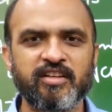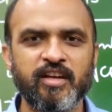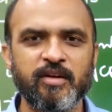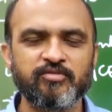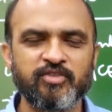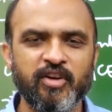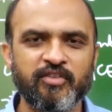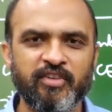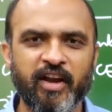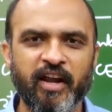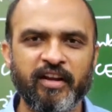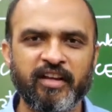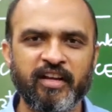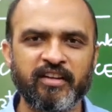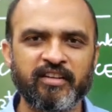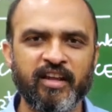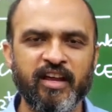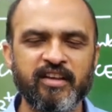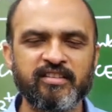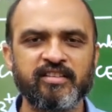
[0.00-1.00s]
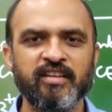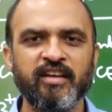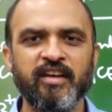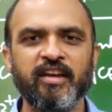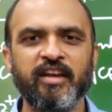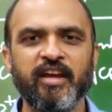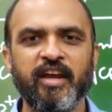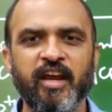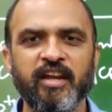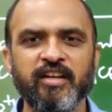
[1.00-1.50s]
in terms of writing tests,
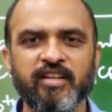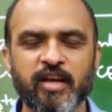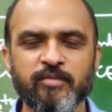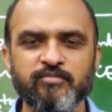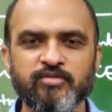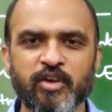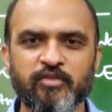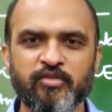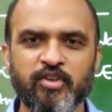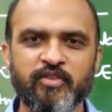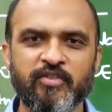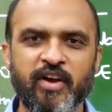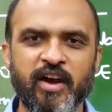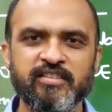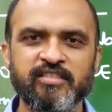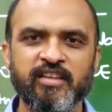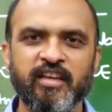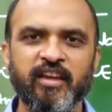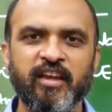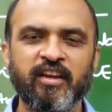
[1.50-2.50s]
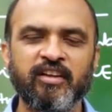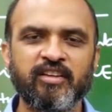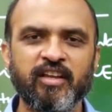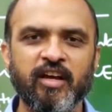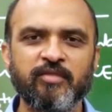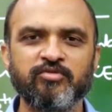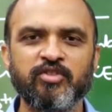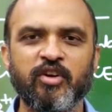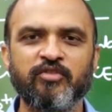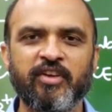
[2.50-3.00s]
in terms of revising, in
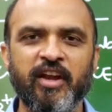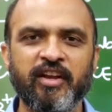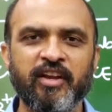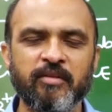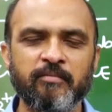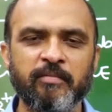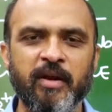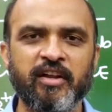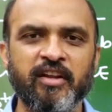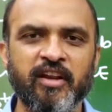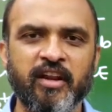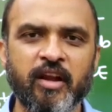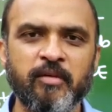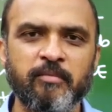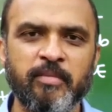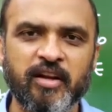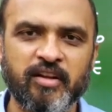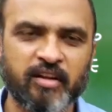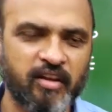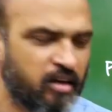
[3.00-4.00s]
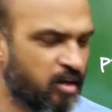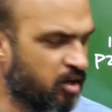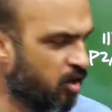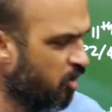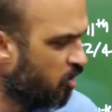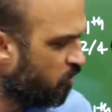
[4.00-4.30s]
terms of getting better and better